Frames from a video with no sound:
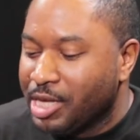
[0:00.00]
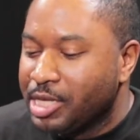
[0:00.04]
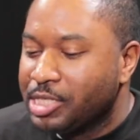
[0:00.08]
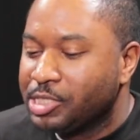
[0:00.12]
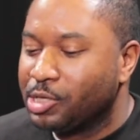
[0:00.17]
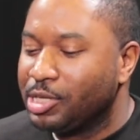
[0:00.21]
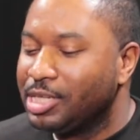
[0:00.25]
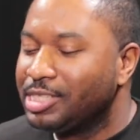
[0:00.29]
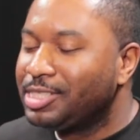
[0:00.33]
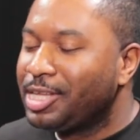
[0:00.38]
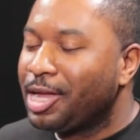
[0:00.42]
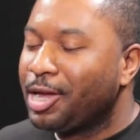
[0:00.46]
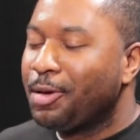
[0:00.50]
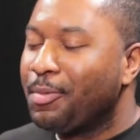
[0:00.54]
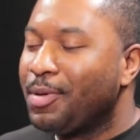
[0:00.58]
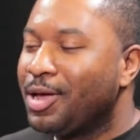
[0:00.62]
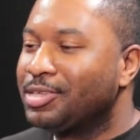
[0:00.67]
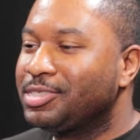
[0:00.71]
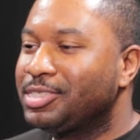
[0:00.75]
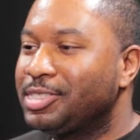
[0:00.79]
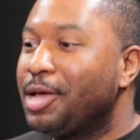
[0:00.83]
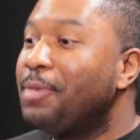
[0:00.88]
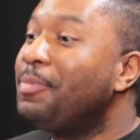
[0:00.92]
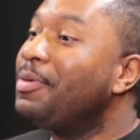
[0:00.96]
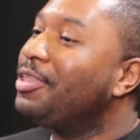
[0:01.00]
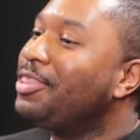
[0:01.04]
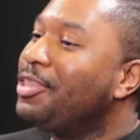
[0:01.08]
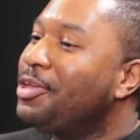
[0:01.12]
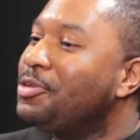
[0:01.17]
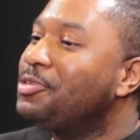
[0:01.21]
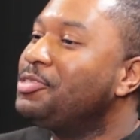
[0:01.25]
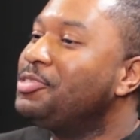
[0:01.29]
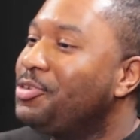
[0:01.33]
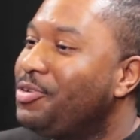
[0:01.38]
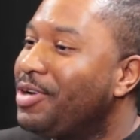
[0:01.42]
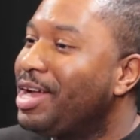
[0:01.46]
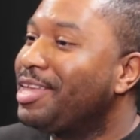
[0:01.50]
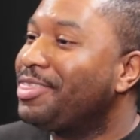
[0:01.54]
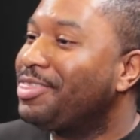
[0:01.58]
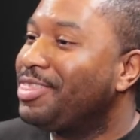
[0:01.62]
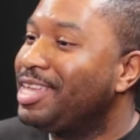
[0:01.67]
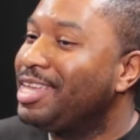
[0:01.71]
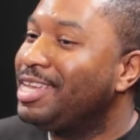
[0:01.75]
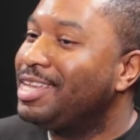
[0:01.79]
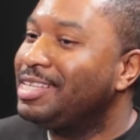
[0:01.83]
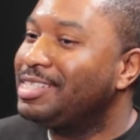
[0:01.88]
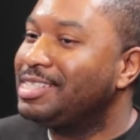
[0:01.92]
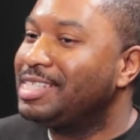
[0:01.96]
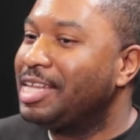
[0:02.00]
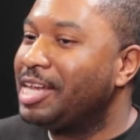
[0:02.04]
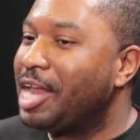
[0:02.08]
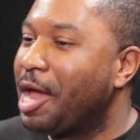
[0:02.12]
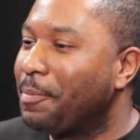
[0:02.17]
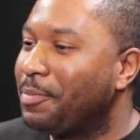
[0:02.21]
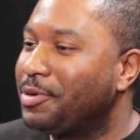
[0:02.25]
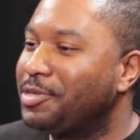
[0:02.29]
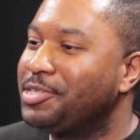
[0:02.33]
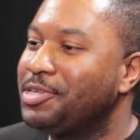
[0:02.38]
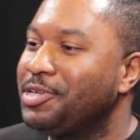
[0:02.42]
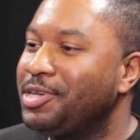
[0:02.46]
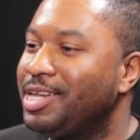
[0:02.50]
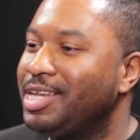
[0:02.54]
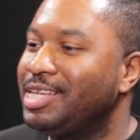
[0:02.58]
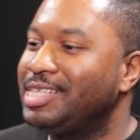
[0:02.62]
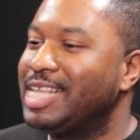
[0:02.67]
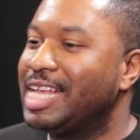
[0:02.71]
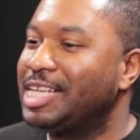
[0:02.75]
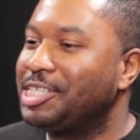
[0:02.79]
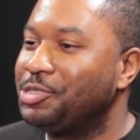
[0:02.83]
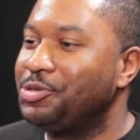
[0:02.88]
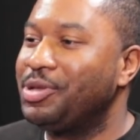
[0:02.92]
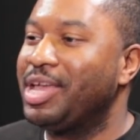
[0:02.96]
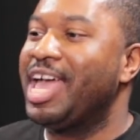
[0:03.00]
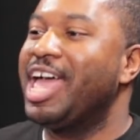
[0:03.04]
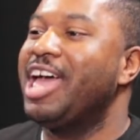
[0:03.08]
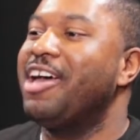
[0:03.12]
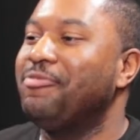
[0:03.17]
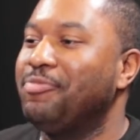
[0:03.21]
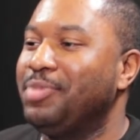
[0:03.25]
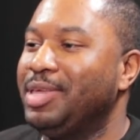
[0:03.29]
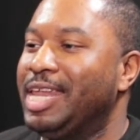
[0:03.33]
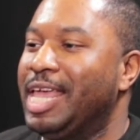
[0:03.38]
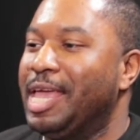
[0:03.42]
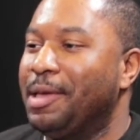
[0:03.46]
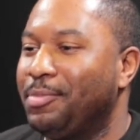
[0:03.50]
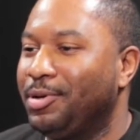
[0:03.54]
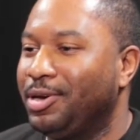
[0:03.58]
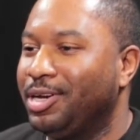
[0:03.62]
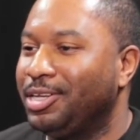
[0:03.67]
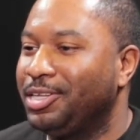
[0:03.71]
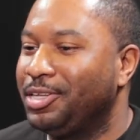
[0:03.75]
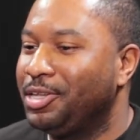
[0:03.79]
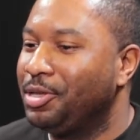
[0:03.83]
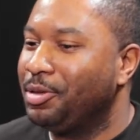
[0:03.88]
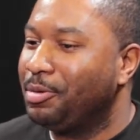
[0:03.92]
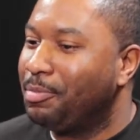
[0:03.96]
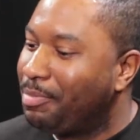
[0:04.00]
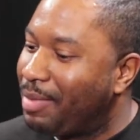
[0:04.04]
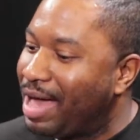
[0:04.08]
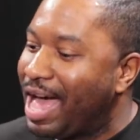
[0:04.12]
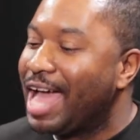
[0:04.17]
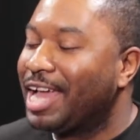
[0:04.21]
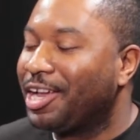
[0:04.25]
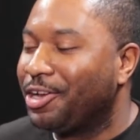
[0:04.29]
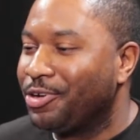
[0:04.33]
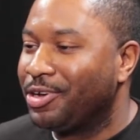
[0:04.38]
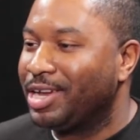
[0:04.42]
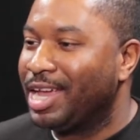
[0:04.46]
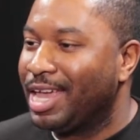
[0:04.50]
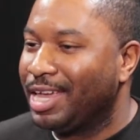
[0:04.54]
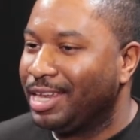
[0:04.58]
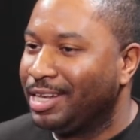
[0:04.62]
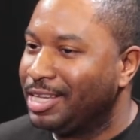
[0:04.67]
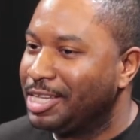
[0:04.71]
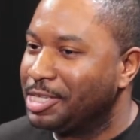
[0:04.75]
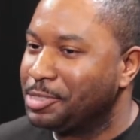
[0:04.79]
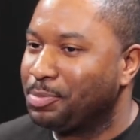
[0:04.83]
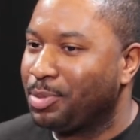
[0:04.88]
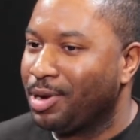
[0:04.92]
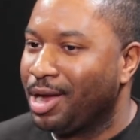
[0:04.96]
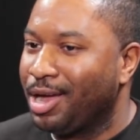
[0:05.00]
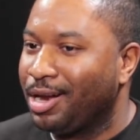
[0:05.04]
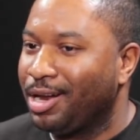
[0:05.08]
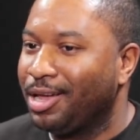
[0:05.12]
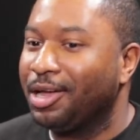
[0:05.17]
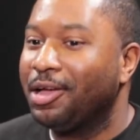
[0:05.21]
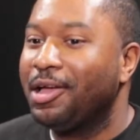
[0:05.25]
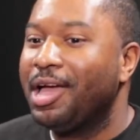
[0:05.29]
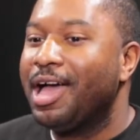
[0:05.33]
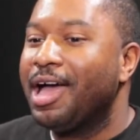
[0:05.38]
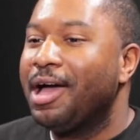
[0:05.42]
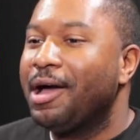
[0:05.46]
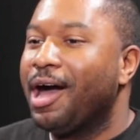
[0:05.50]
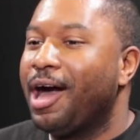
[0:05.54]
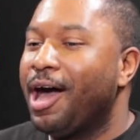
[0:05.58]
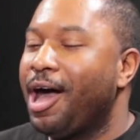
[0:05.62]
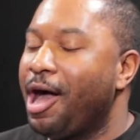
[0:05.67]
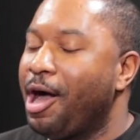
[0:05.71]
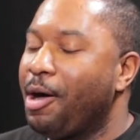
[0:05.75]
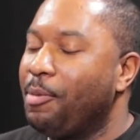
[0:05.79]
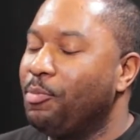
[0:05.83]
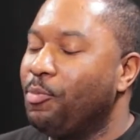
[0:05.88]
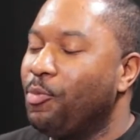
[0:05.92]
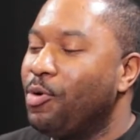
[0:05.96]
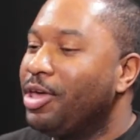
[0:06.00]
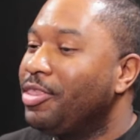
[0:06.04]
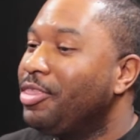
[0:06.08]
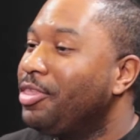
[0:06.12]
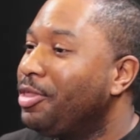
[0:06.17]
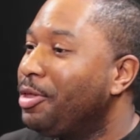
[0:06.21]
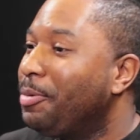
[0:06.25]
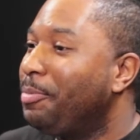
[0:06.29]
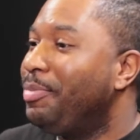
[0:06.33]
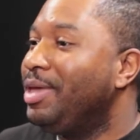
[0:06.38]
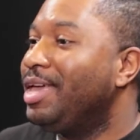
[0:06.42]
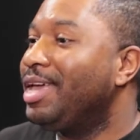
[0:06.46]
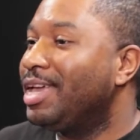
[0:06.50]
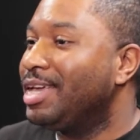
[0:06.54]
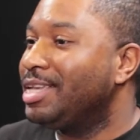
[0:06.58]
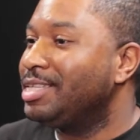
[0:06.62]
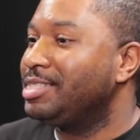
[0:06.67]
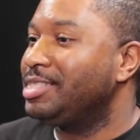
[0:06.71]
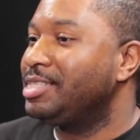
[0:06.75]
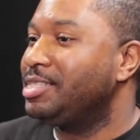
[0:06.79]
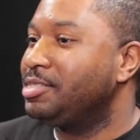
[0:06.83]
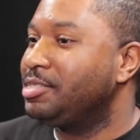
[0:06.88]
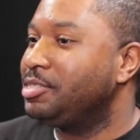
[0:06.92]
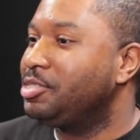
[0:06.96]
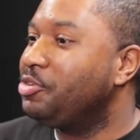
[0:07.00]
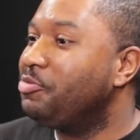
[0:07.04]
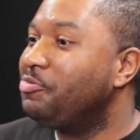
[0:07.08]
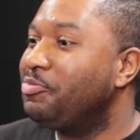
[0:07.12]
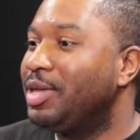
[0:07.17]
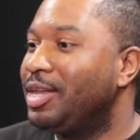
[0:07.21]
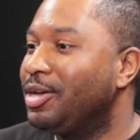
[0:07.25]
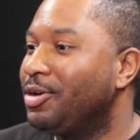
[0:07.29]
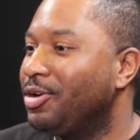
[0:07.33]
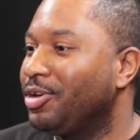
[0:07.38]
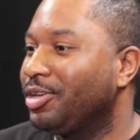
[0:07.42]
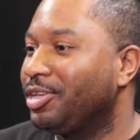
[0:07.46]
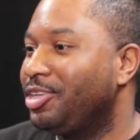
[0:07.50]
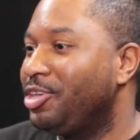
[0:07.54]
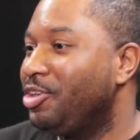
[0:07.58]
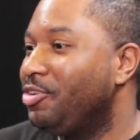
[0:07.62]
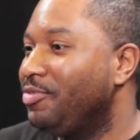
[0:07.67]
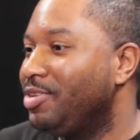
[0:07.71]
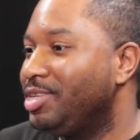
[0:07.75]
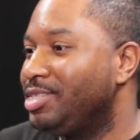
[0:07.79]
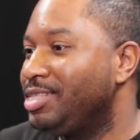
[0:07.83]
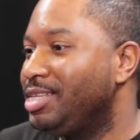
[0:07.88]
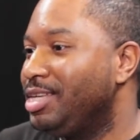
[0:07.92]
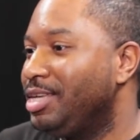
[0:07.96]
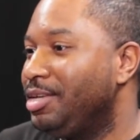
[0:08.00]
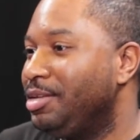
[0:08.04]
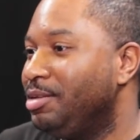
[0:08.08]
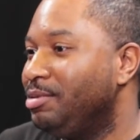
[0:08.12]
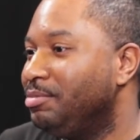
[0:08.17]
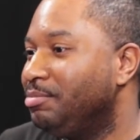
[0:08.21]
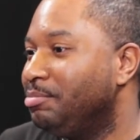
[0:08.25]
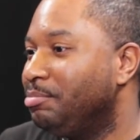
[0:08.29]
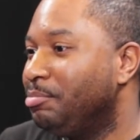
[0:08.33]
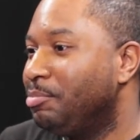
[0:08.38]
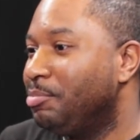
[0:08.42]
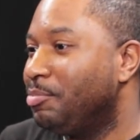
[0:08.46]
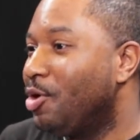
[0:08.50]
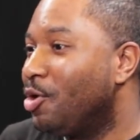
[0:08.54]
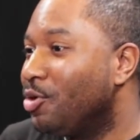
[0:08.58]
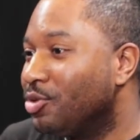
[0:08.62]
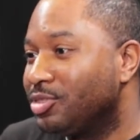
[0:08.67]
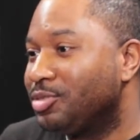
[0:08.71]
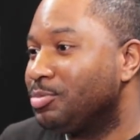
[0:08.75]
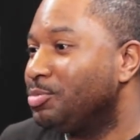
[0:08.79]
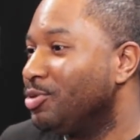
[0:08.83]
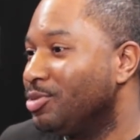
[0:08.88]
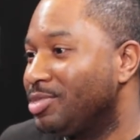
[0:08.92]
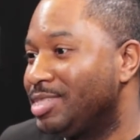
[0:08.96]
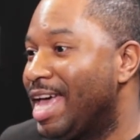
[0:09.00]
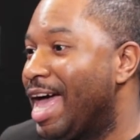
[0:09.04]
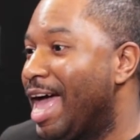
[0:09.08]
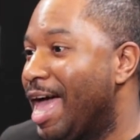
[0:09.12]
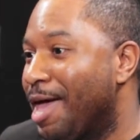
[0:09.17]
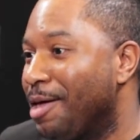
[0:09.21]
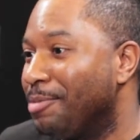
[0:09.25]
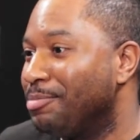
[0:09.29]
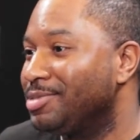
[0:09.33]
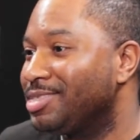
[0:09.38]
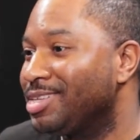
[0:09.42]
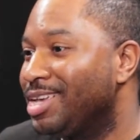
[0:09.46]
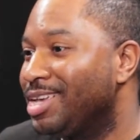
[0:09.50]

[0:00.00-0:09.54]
So let's talk about some of those great things and opportunities that you have been able to do by creating this product. One of the biggest is you've been on QVC multiple times.